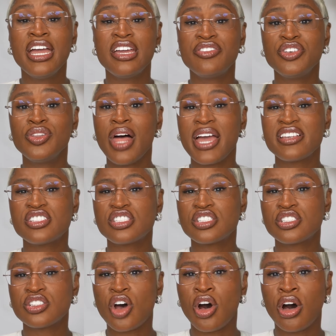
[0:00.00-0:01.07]
If you like
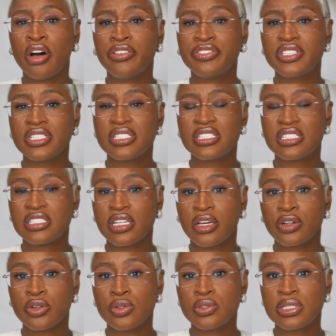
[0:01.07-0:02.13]
soft,
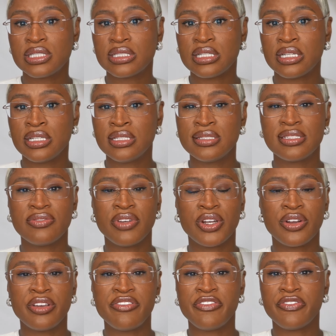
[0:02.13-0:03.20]
subtle scents,
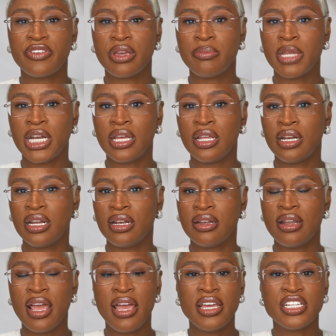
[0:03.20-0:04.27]
very feminine
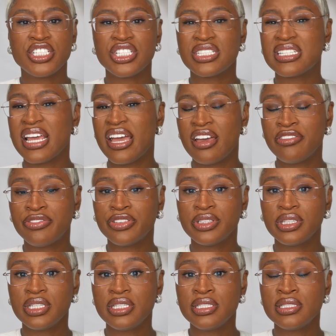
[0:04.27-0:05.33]
and just
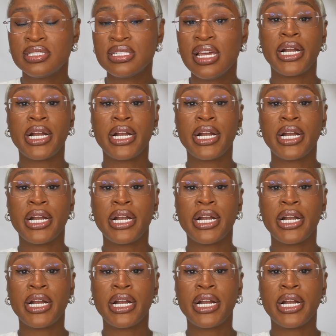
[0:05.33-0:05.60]
effortless.